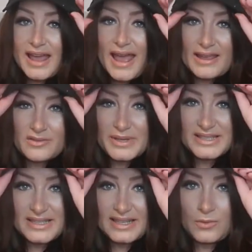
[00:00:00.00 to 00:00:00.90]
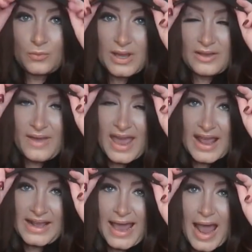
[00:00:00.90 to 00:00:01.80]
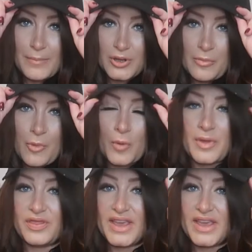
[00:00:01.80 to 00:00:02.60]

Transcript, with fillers: I've been sticking with a cap at the moment.